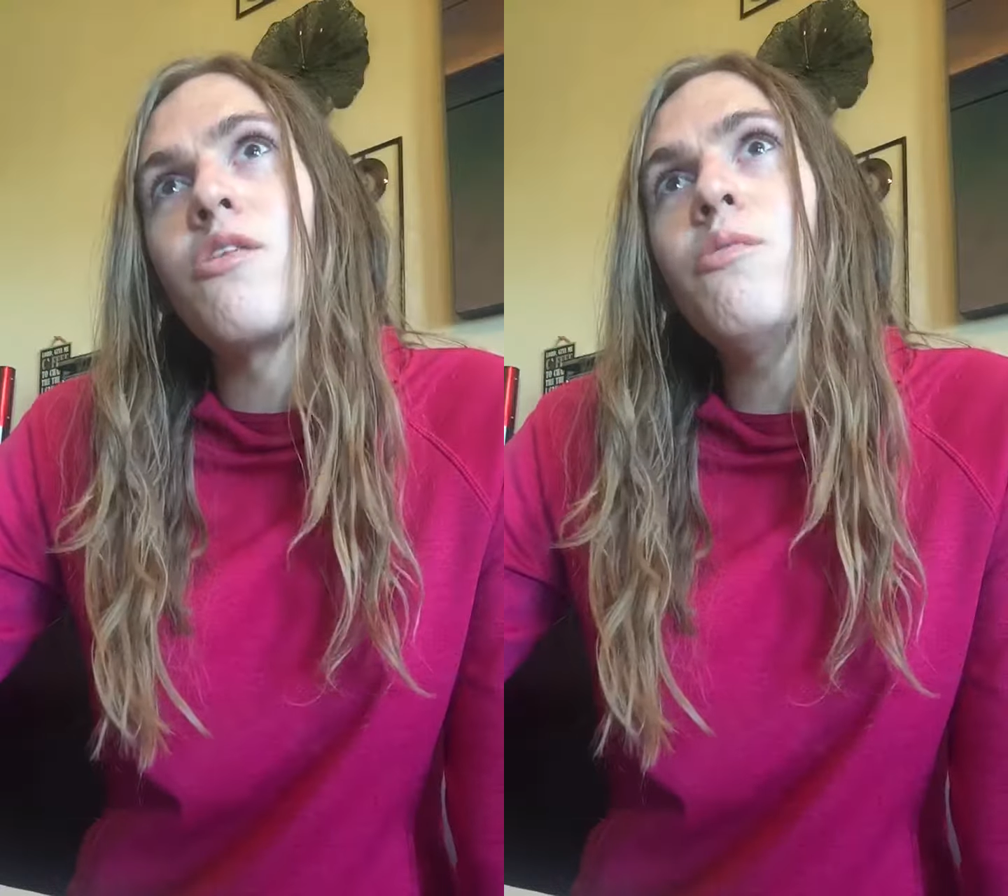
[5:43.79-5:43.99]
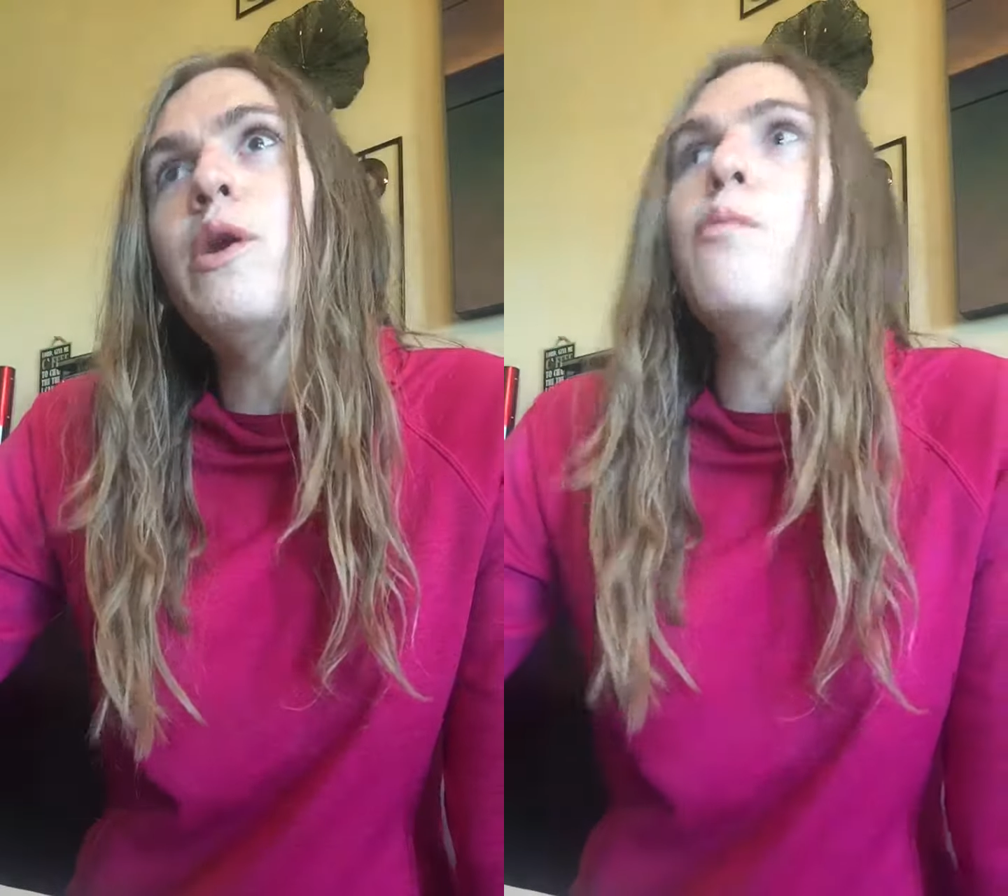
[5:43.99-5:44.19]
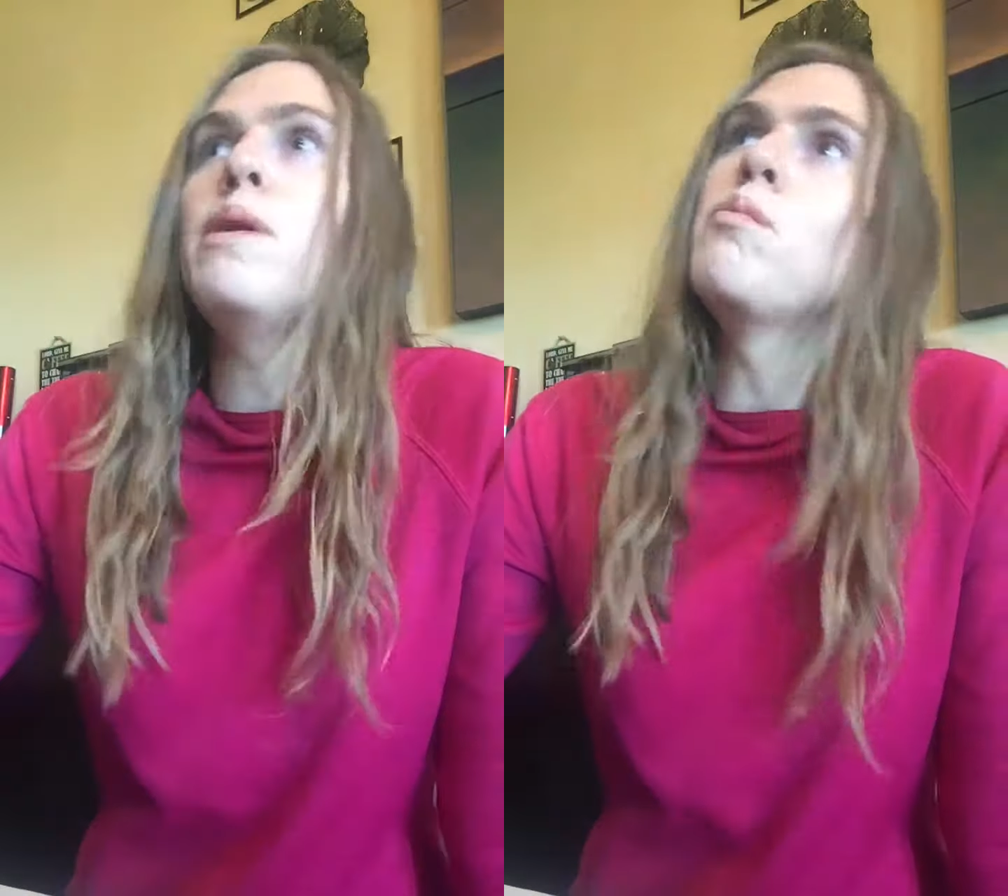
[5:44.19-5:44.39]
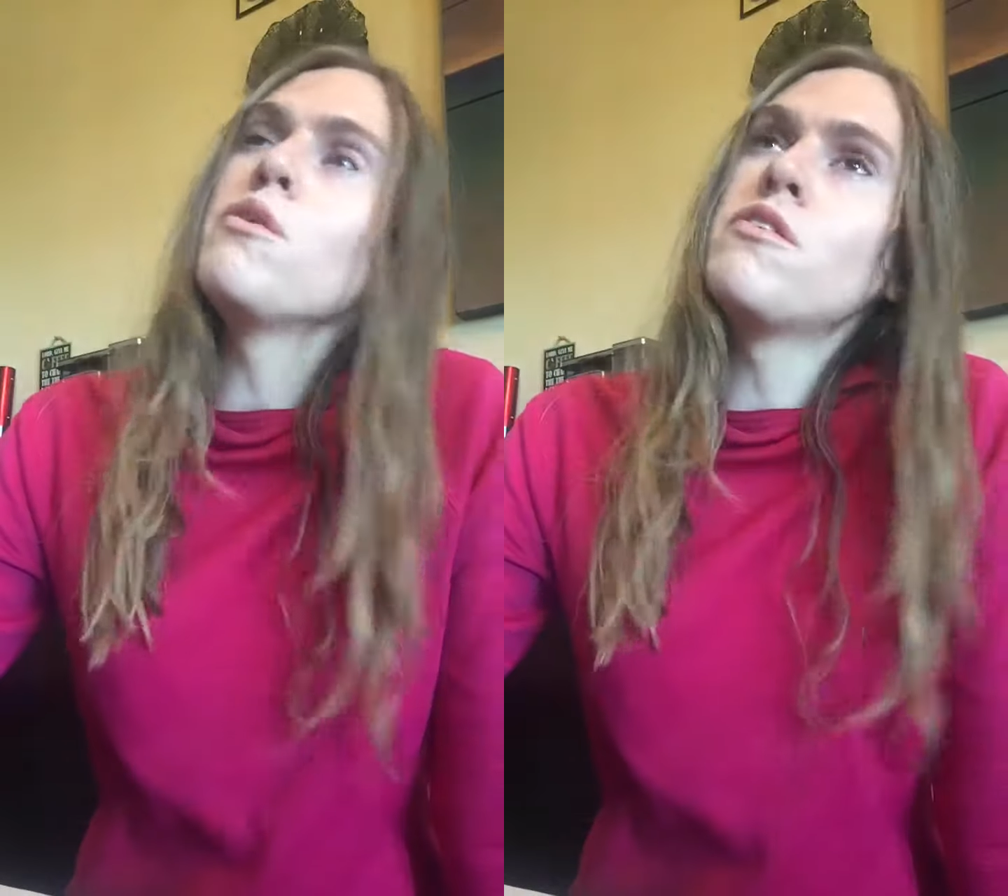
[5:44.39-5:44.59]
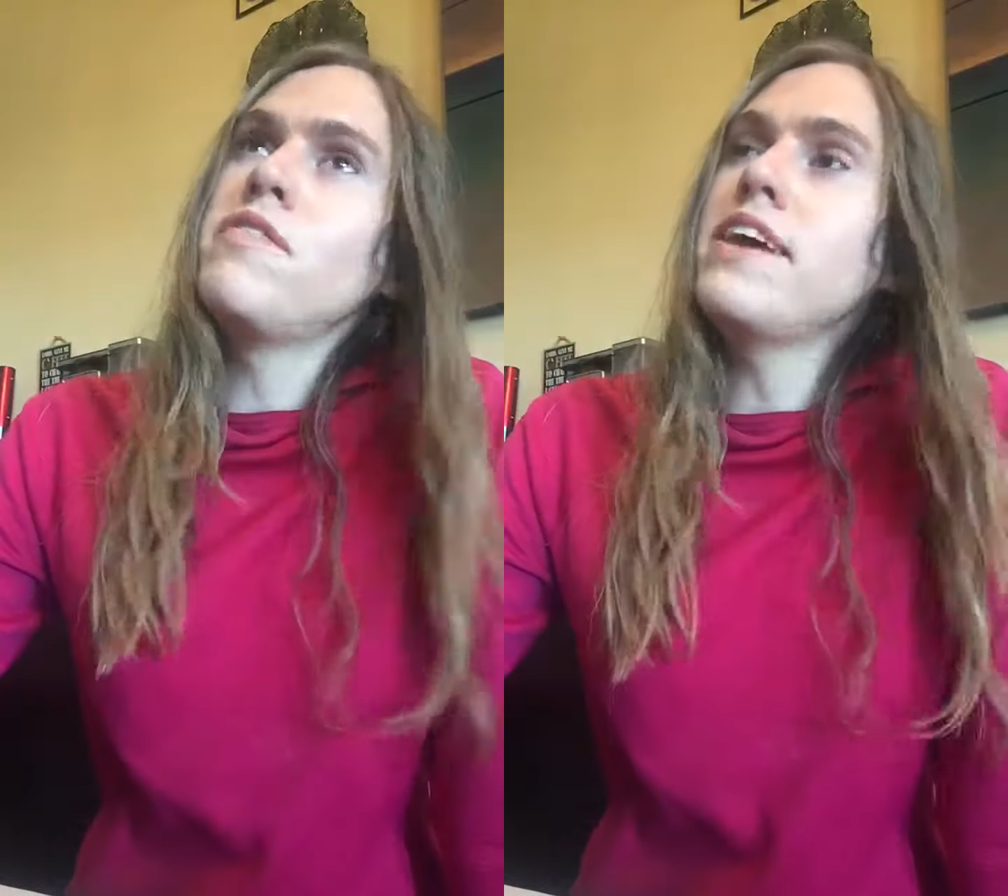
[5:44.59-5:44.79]
real
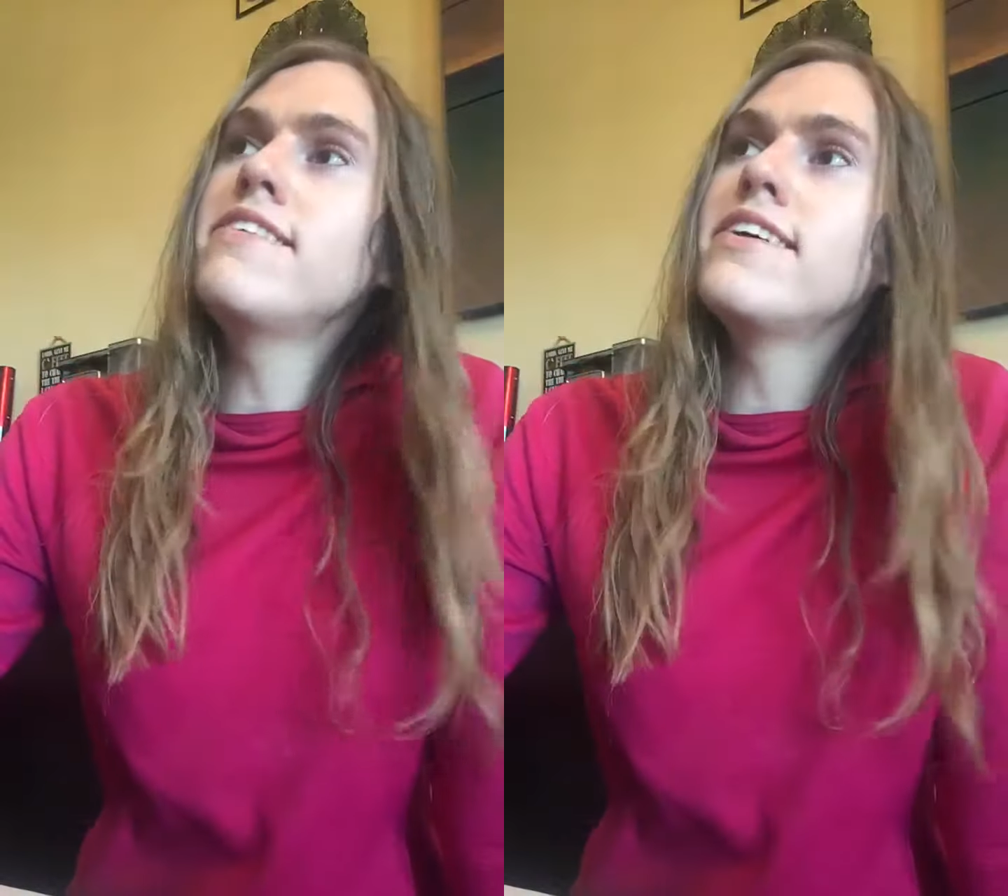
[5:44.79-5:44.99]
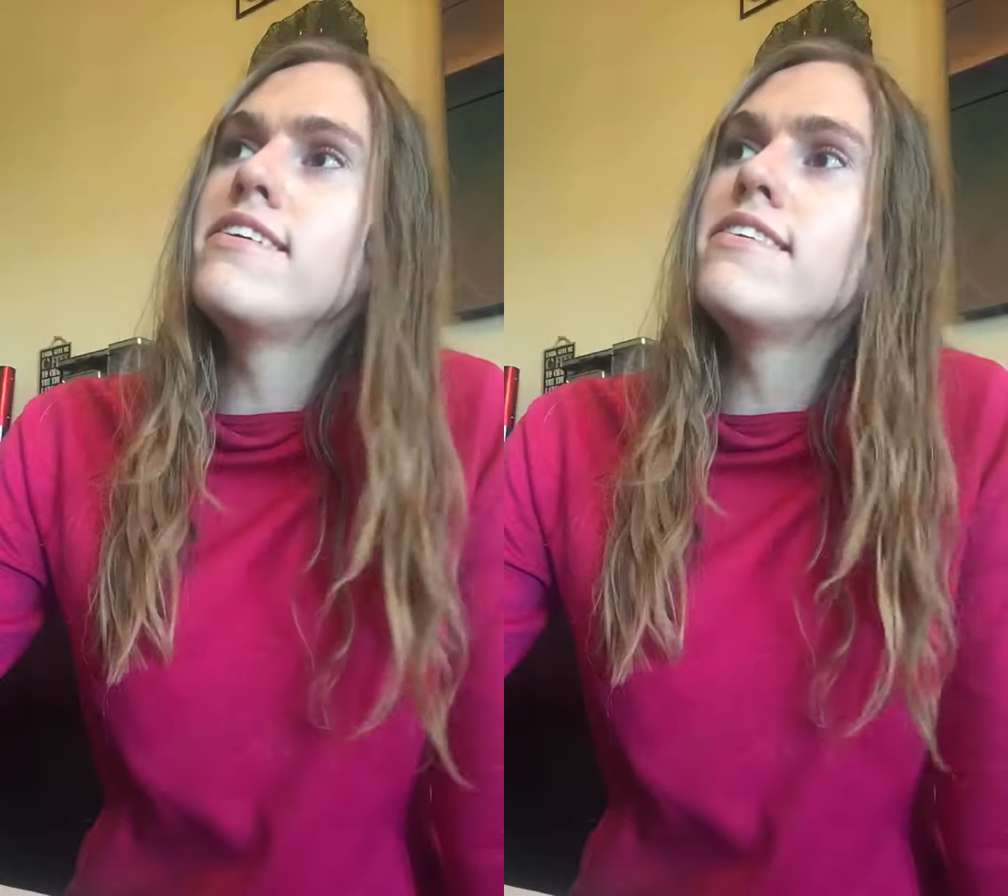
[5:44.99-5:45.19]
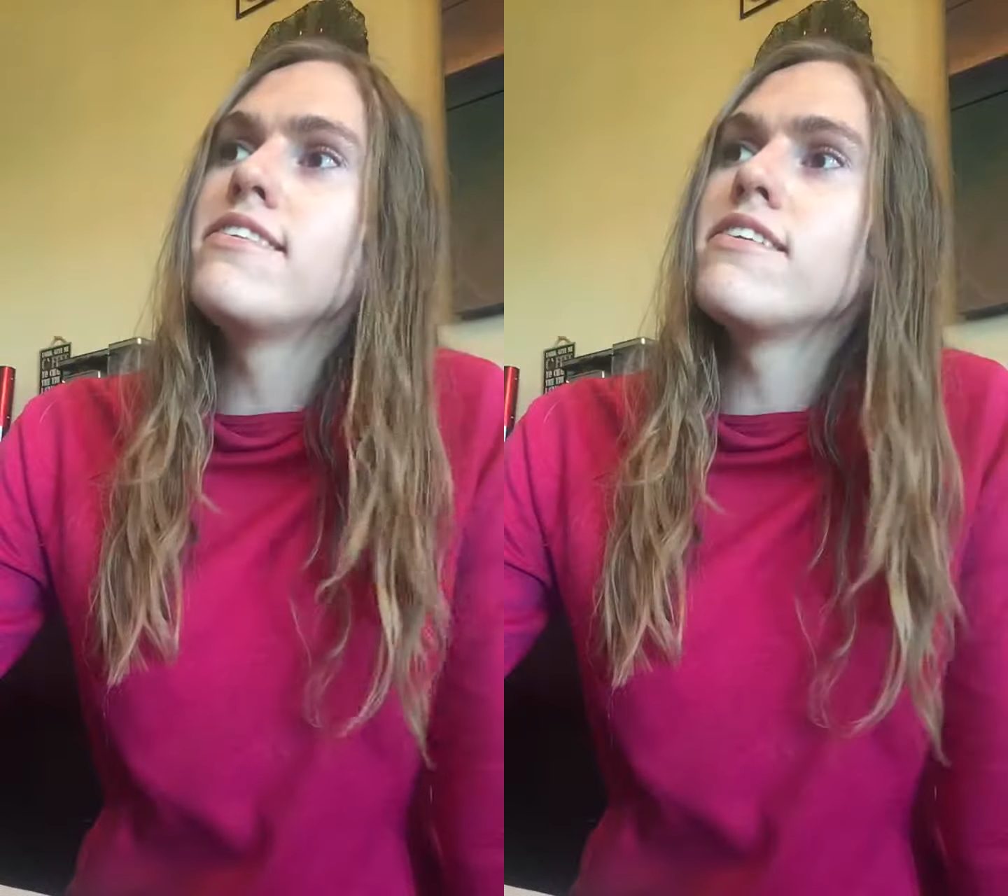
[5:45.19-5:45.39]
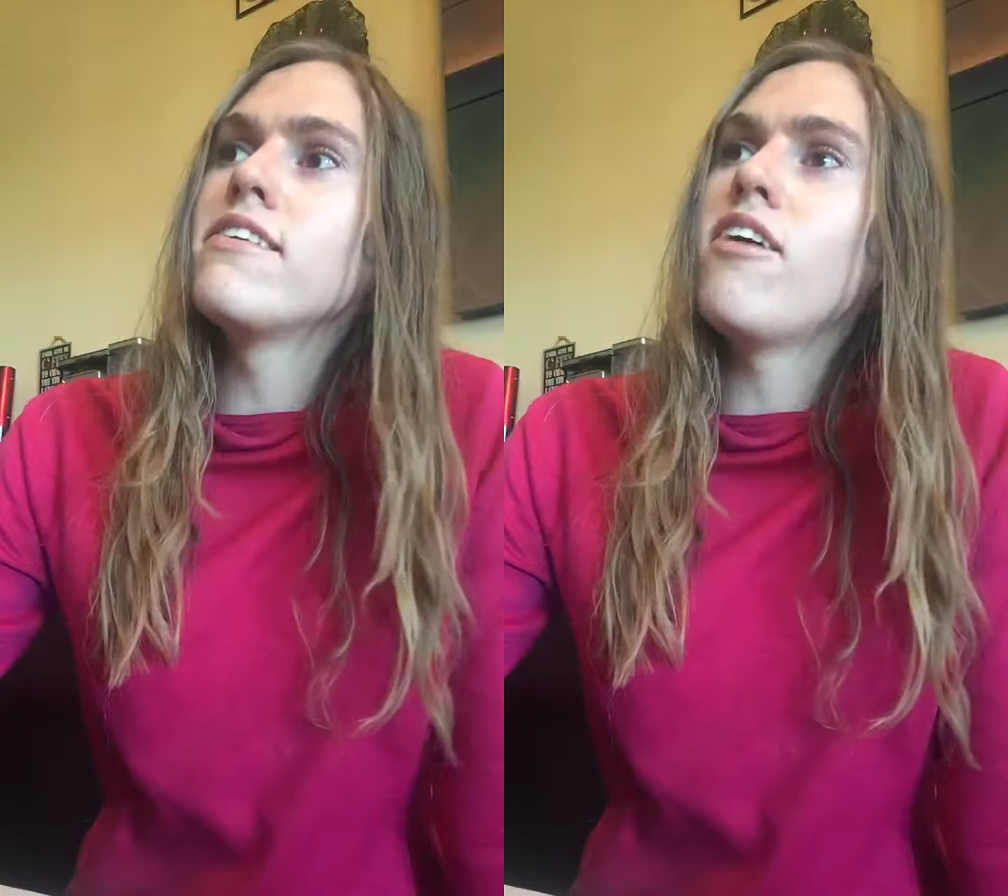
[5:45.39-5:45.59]
people's faces